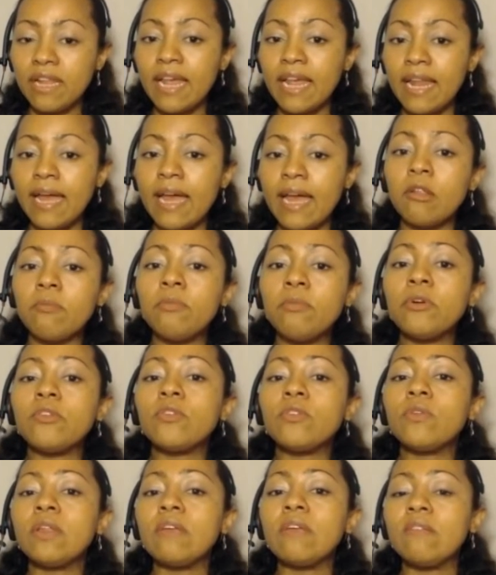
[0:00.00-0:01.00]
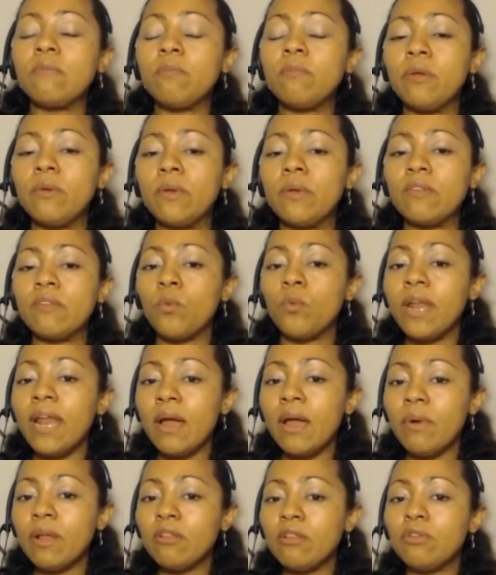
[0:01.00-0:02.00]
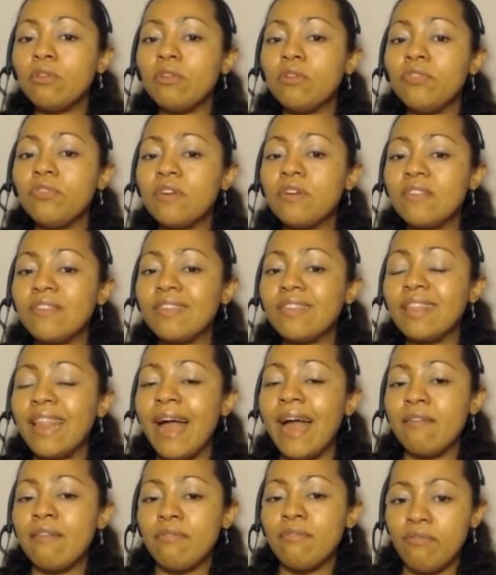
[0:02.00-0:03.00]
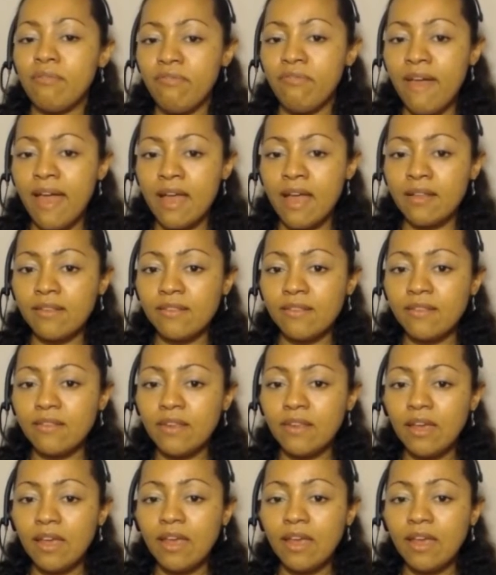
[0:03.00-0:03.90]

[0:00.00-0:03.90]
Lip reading: that I had the personal experience when I went to the first live event,